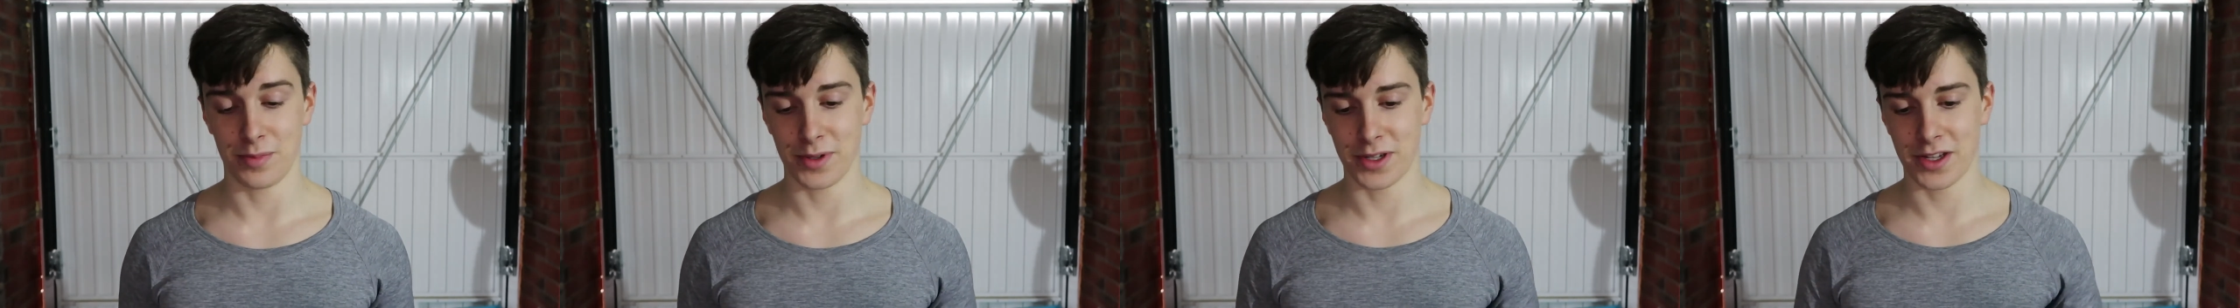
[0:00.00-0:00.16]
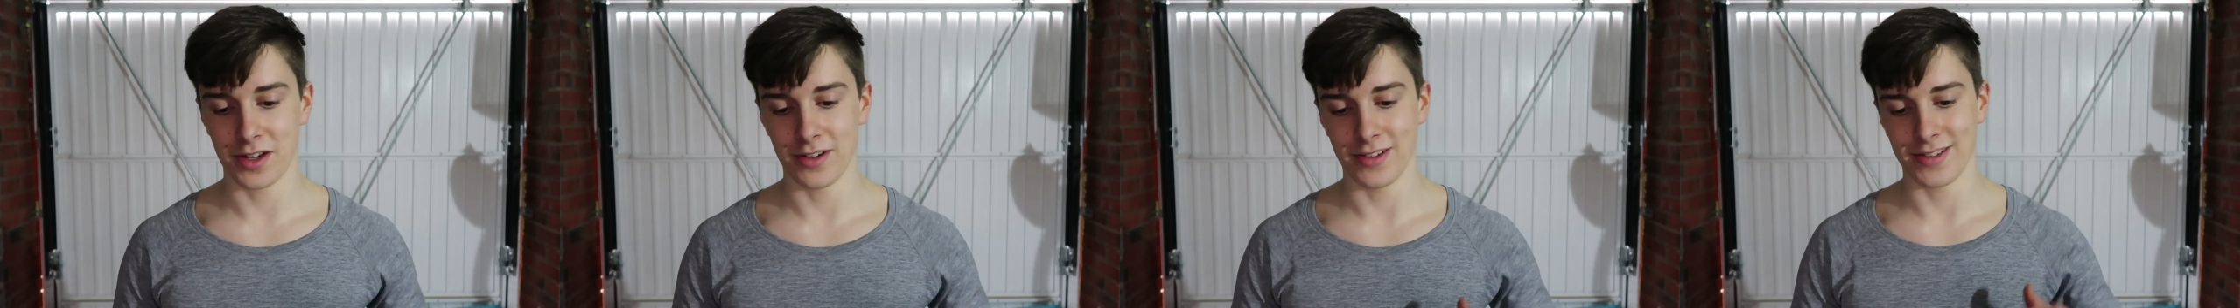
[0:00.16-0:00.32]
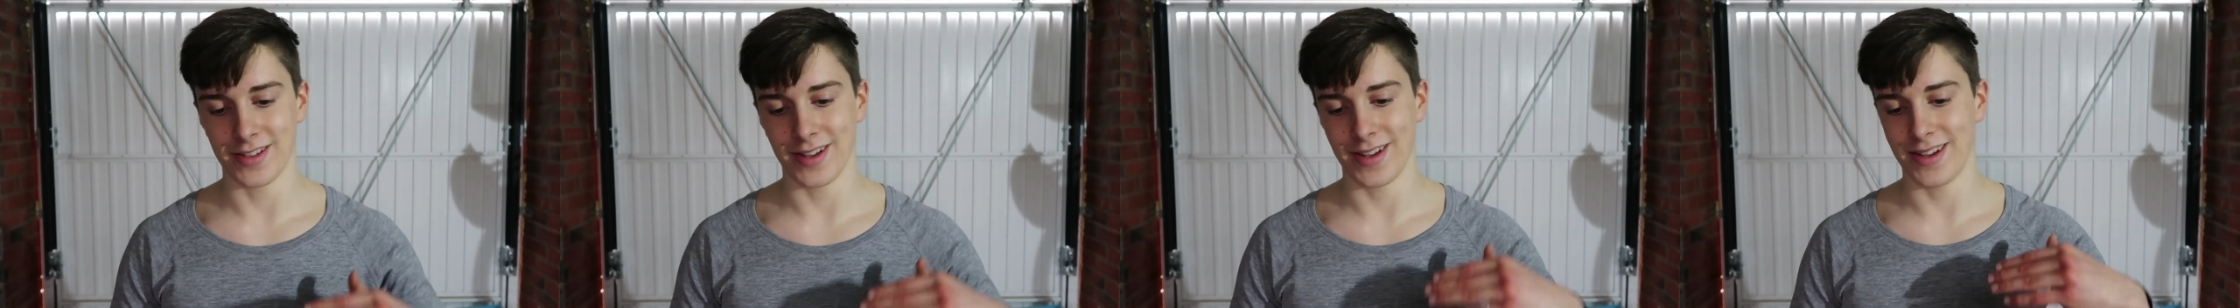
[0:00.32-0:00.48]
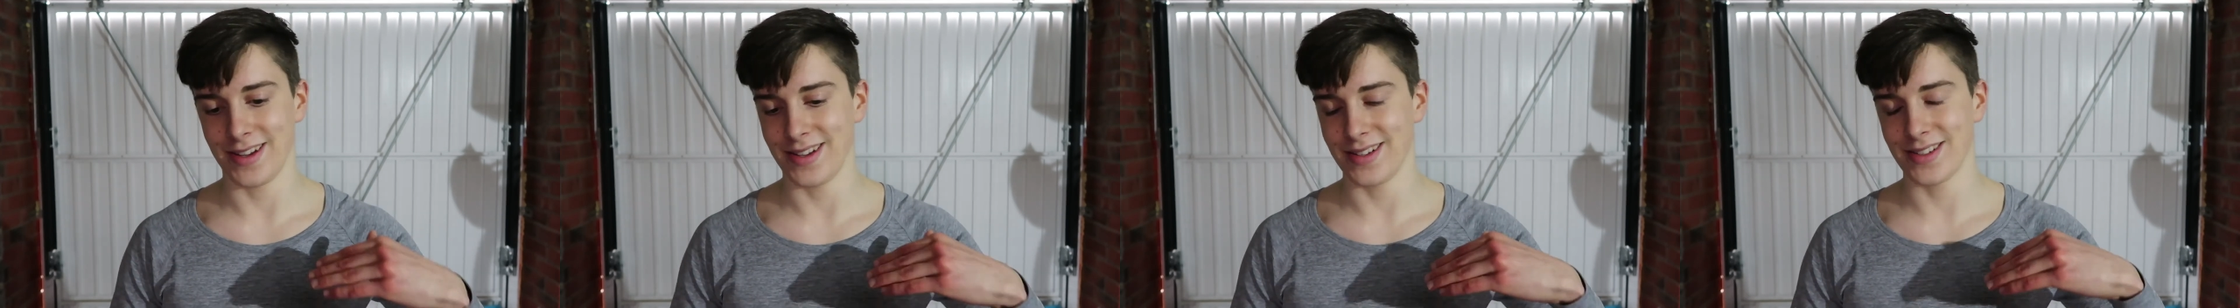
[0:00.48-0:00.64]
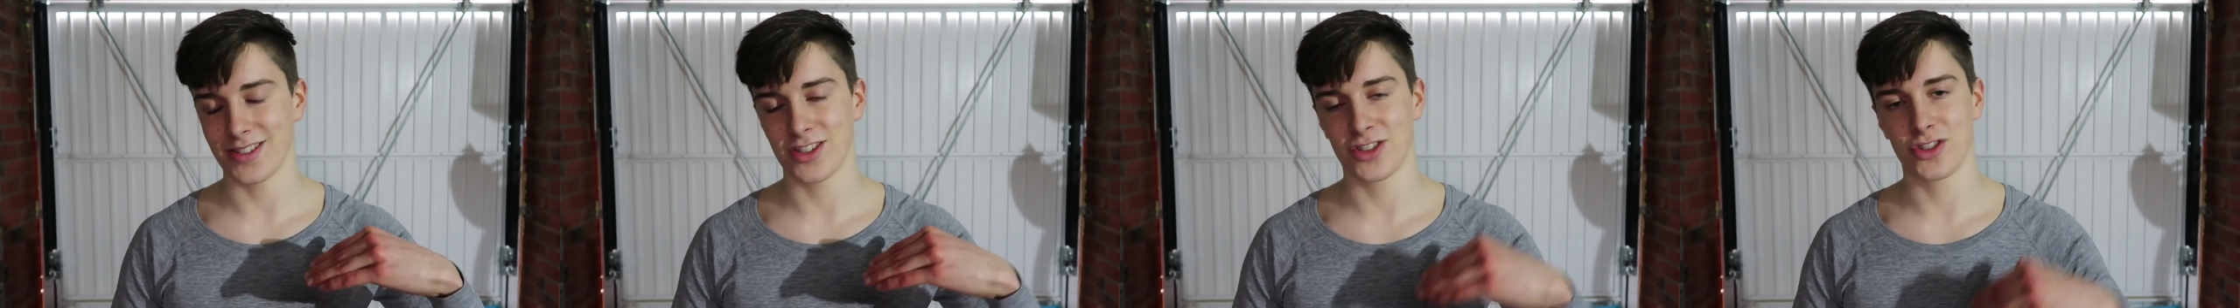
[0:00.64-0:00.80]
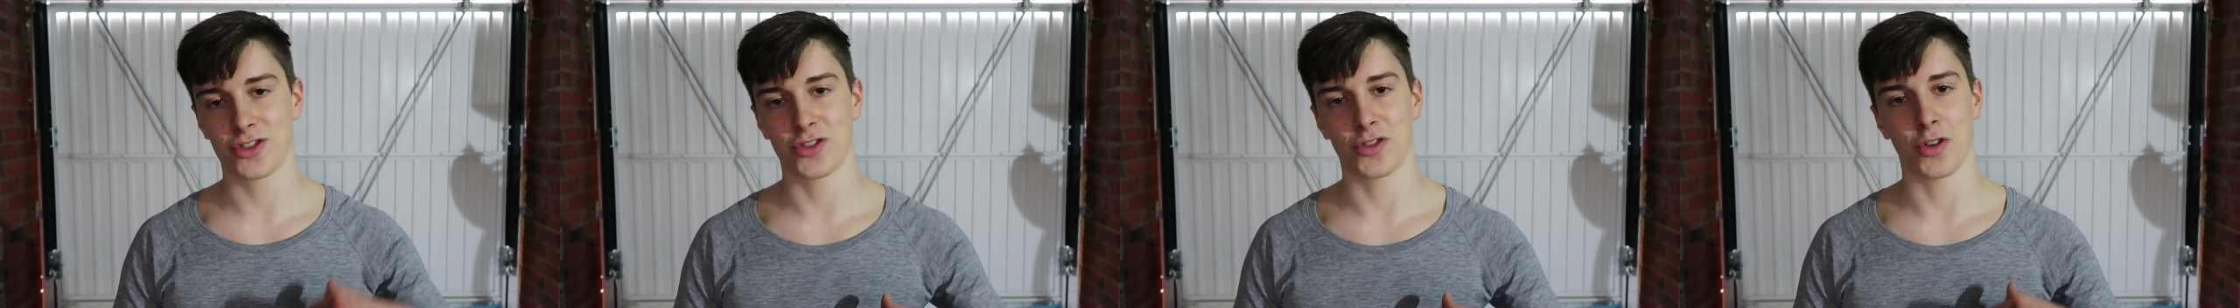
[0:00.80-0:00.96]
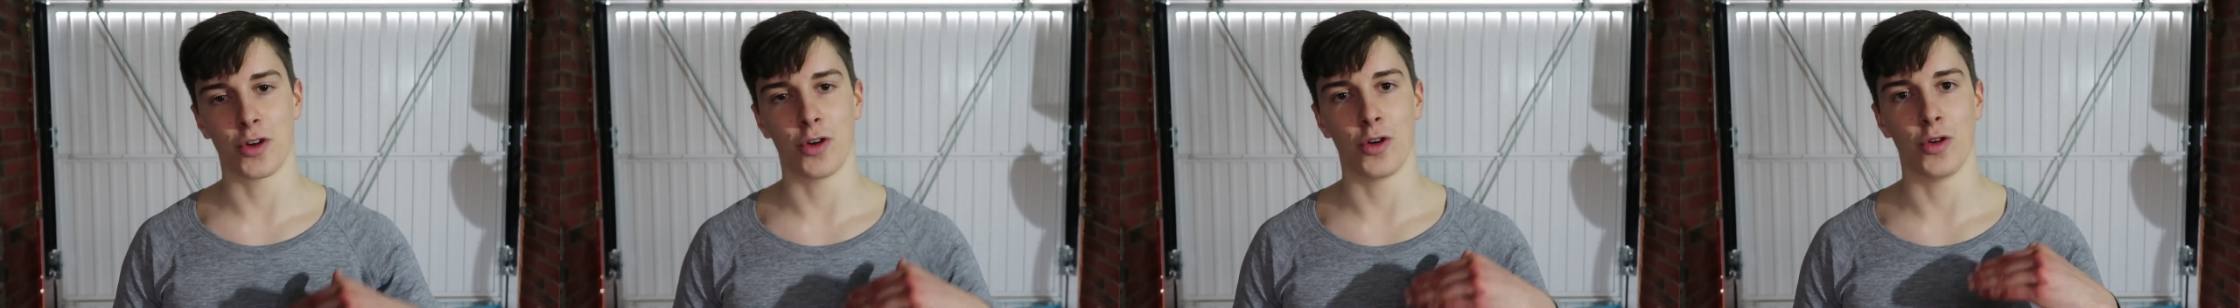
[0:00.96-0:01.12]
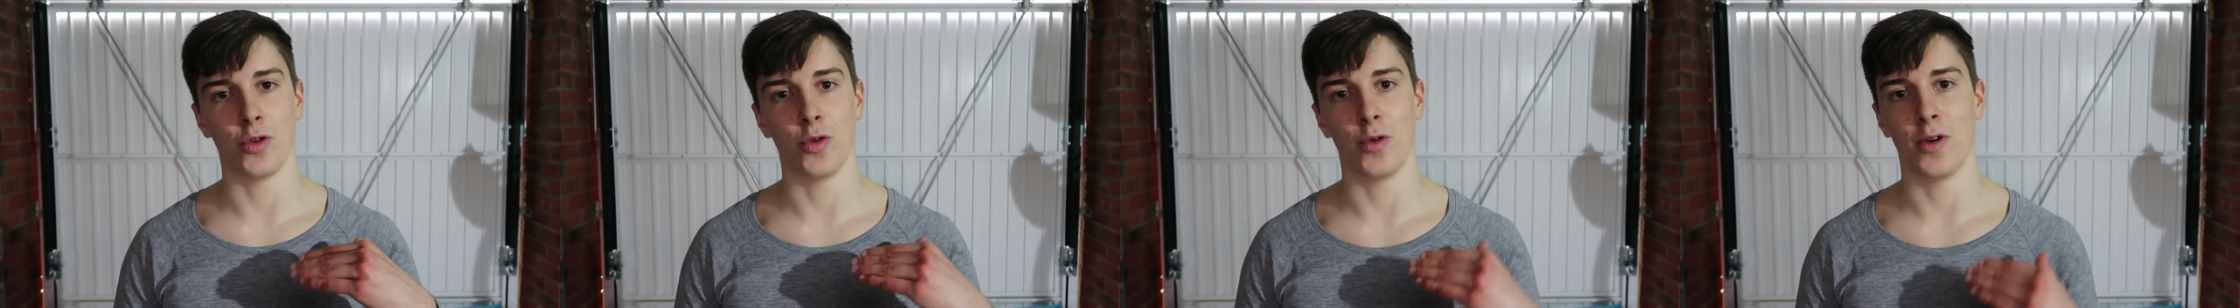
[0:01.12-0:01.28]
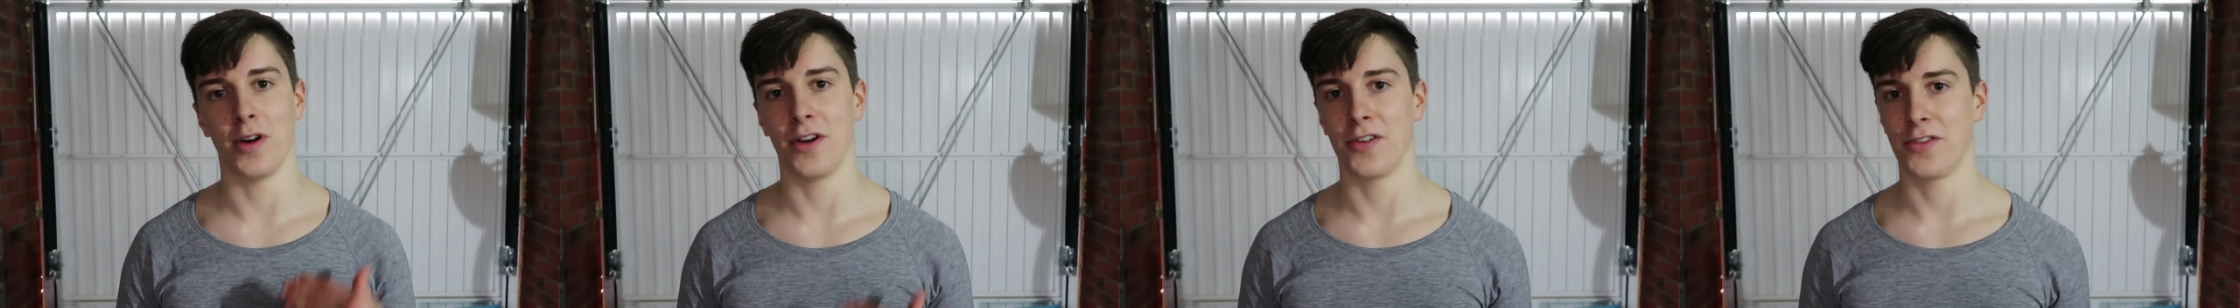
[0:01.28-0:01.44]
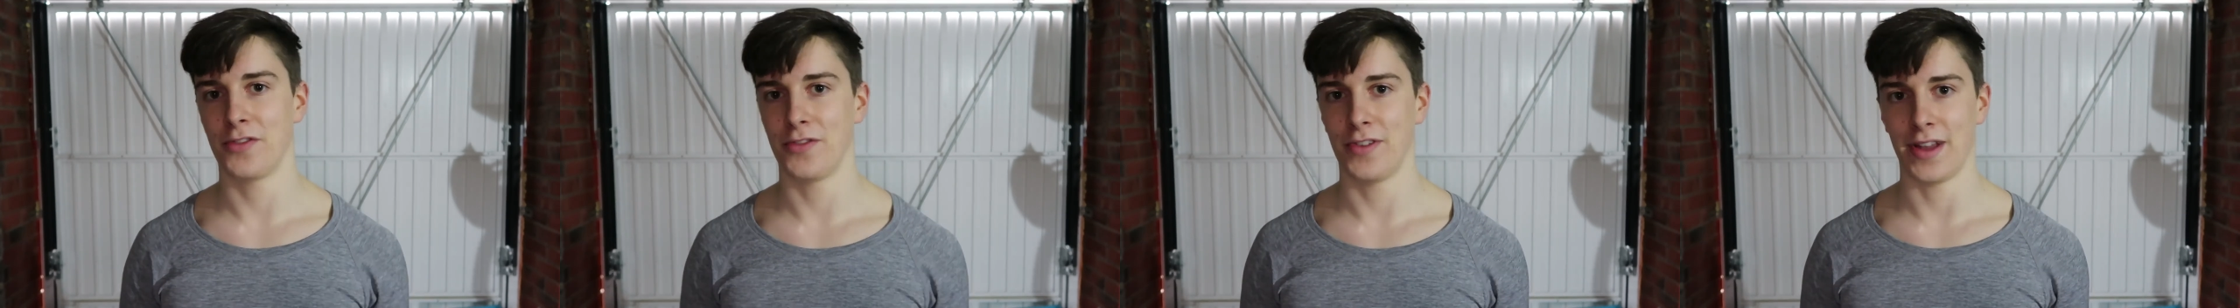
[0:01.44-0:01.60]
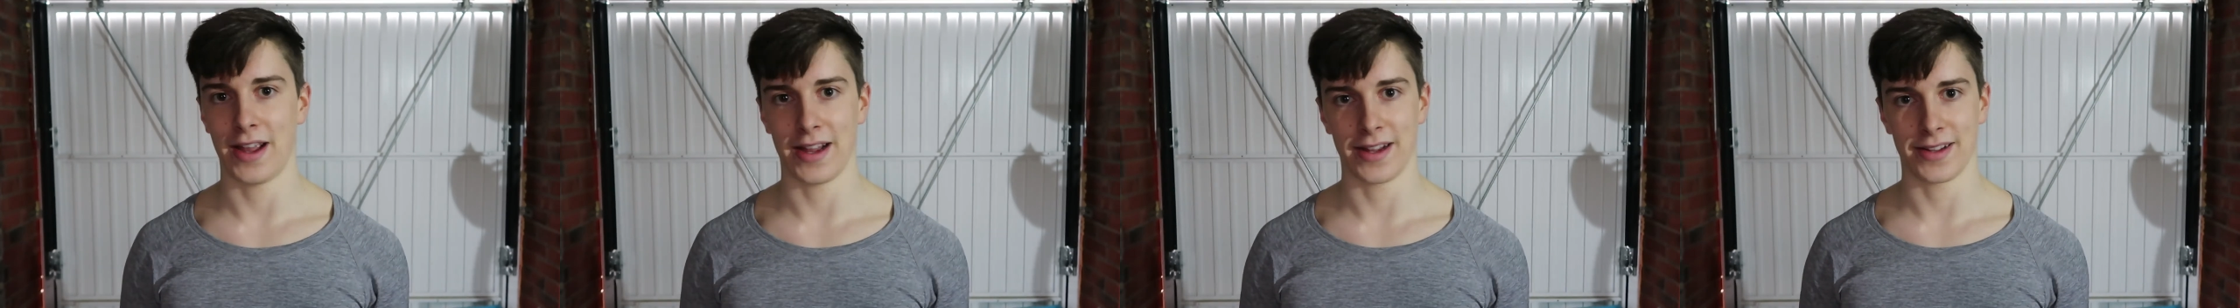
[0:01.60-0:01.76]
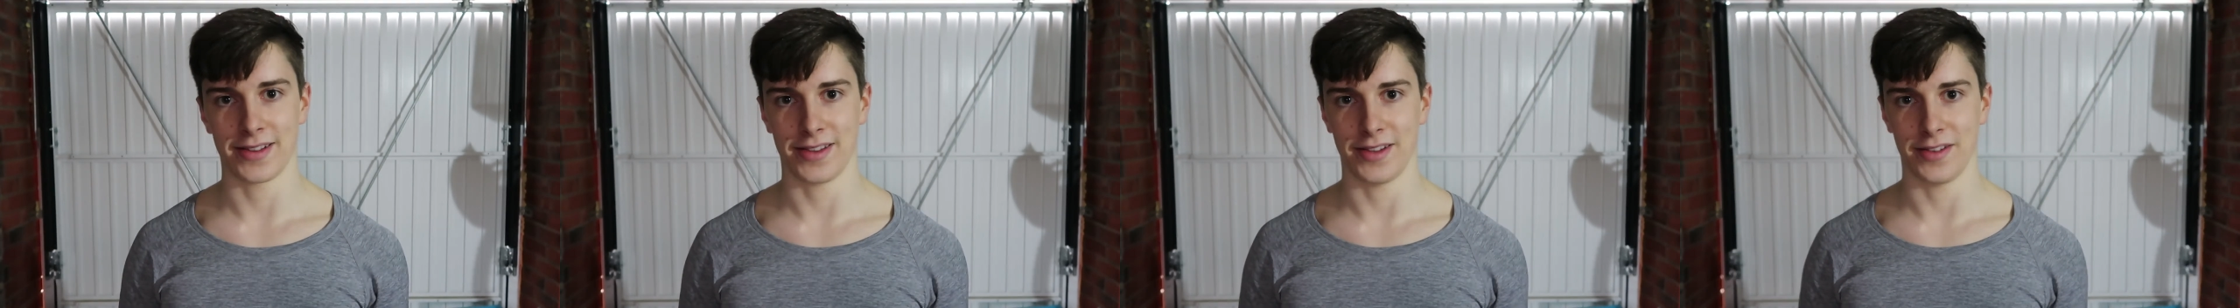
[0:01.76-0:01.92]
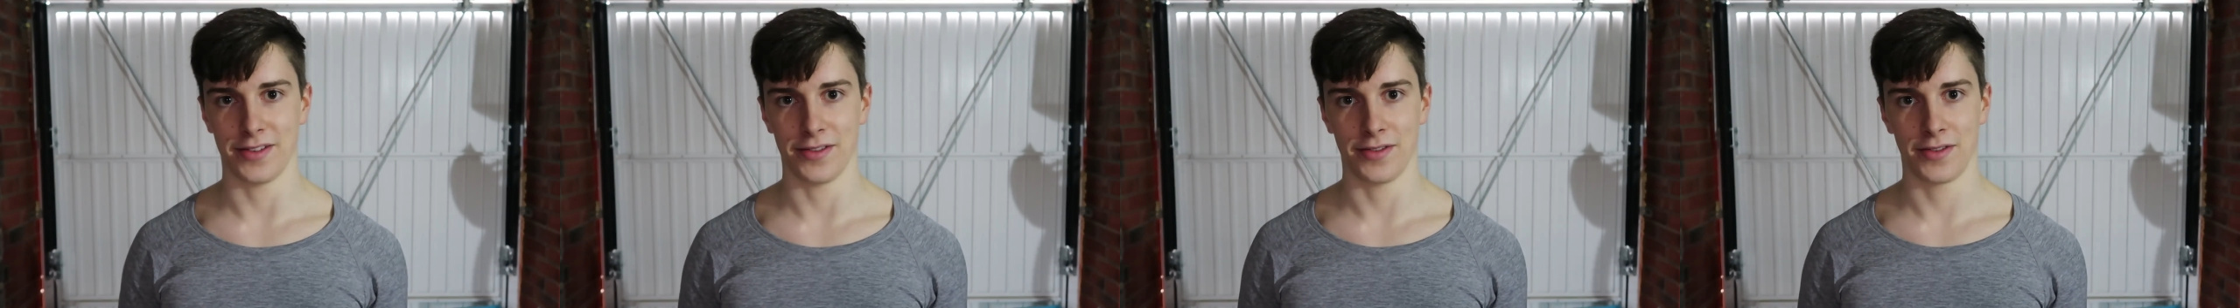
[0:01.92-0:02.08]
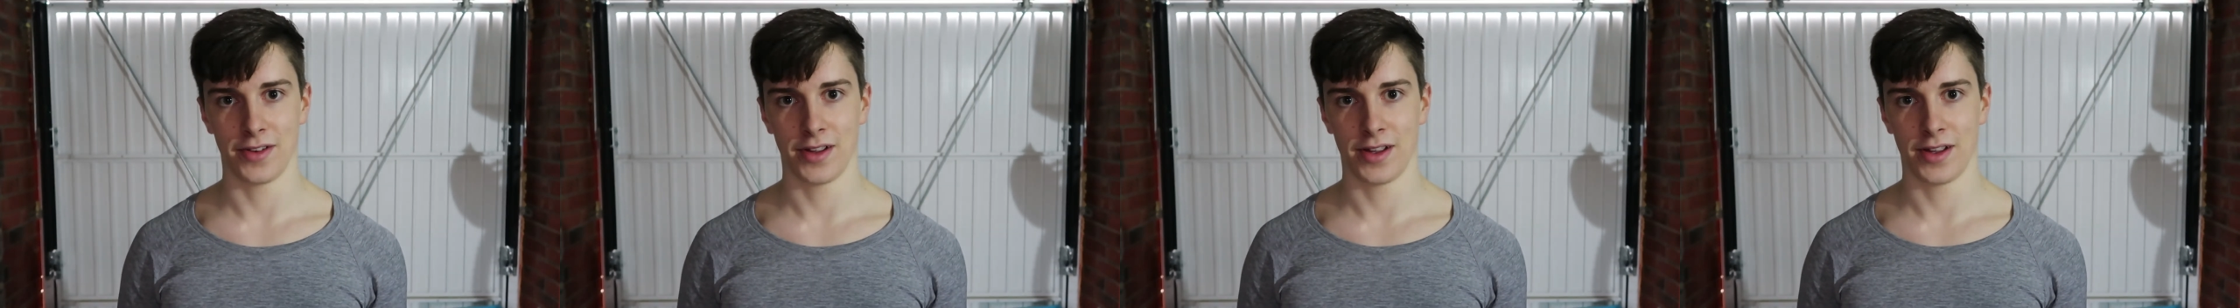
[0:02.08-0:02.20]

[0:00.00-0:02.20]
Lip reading: because it's so effective.